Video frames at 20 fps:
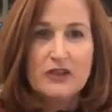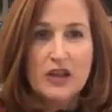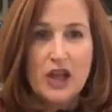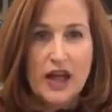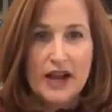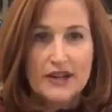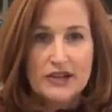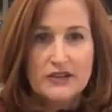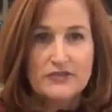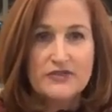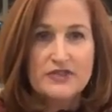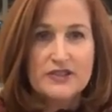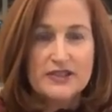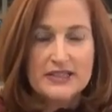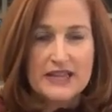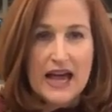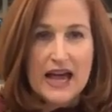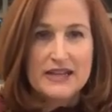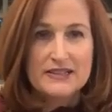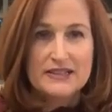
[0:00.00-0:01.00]
have a lot of
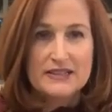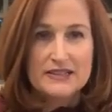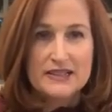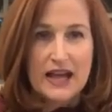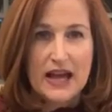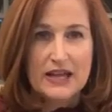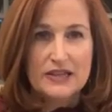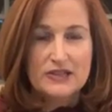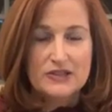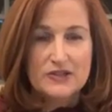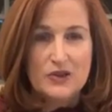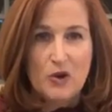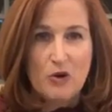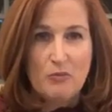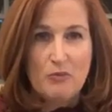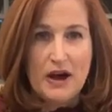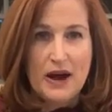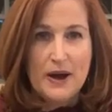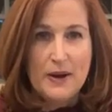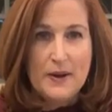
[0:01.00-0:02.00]
different sizes at
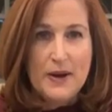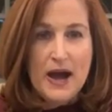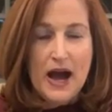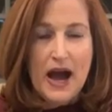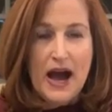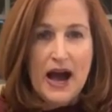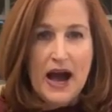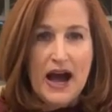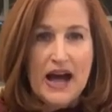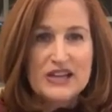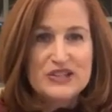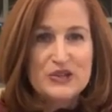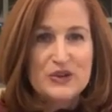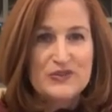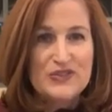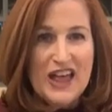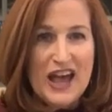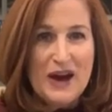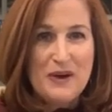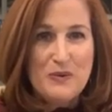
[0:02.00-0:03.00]
Soma,
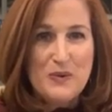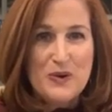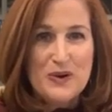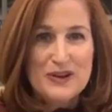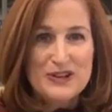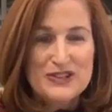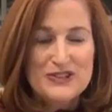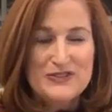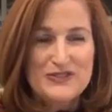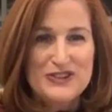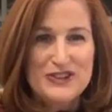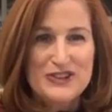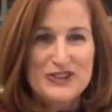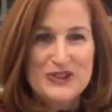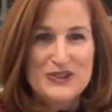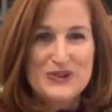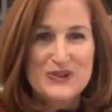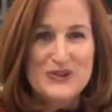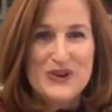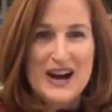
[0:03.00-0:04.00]
so if that works for
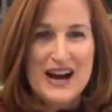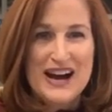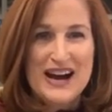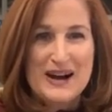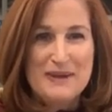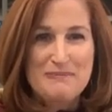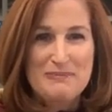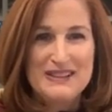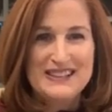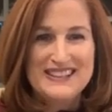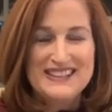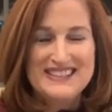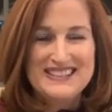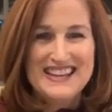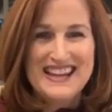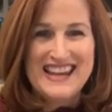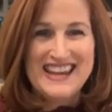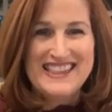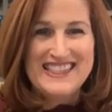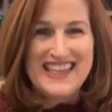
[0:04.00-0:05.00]
you,
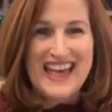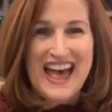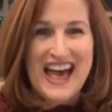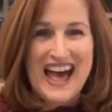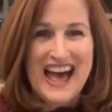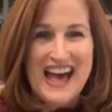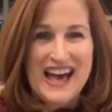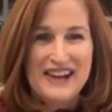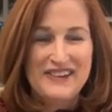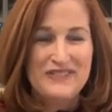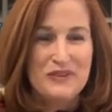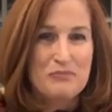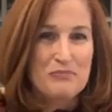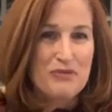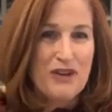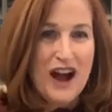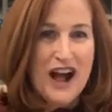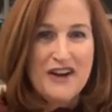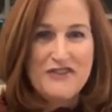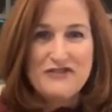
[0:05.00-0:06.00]
please take that. If a